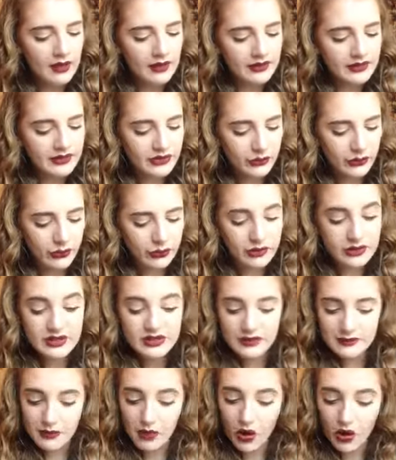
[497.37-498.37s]
So
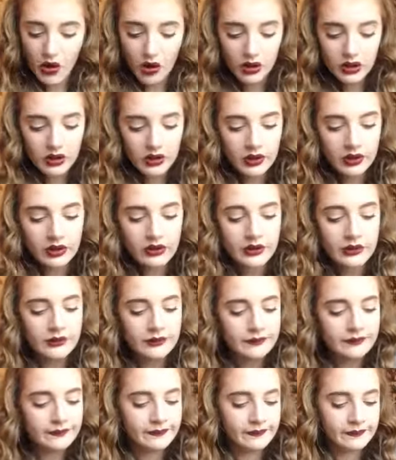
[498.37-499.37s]
Smog
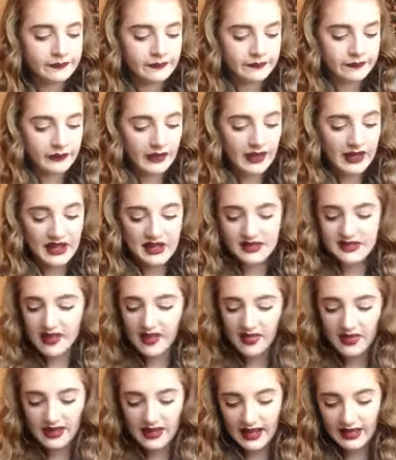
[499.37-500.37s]
is
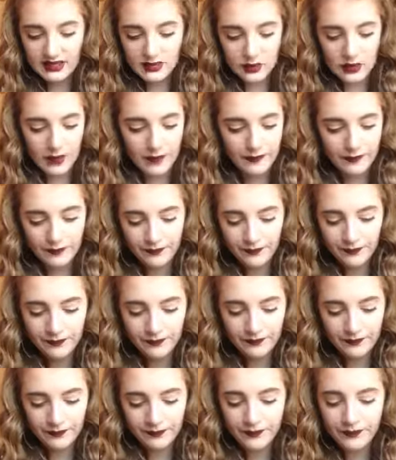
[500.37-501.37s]
the next one.
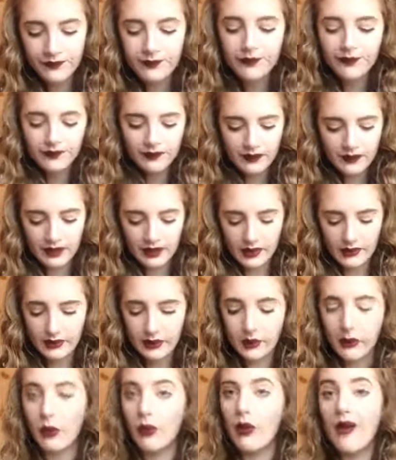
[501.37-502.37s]
Here
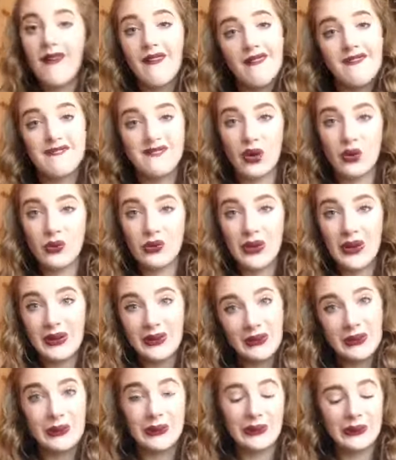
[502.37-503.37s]
we go, found
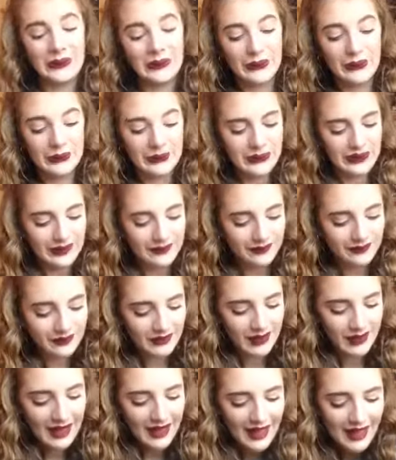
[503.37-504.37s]
it. Oh.
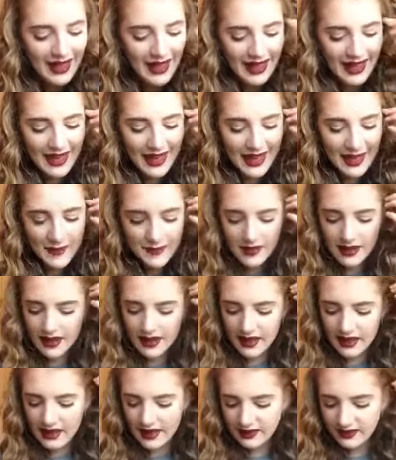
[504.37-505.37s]

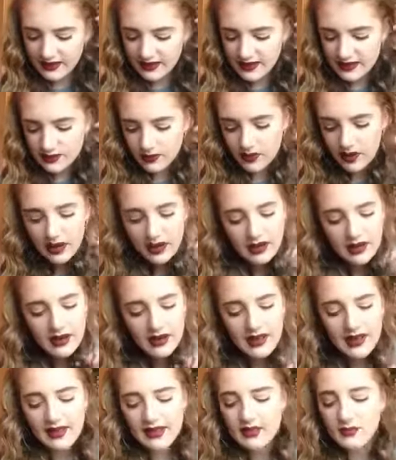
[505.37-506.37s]
In this one,
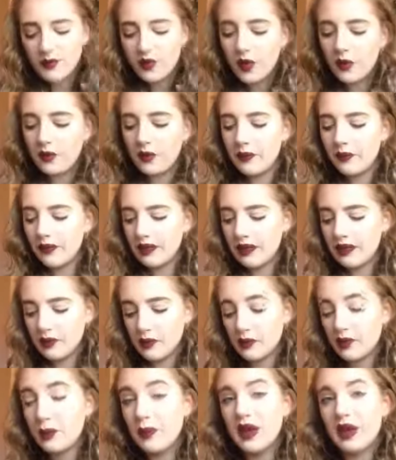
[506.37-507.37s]
it is probably the
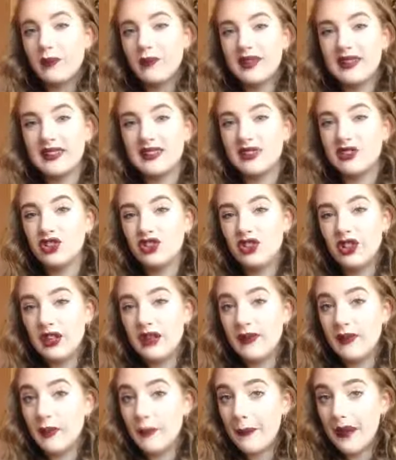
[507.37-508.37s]
most pigmented
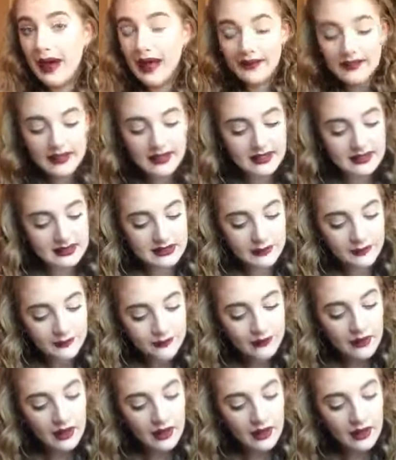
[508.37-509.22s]
shade in the palette.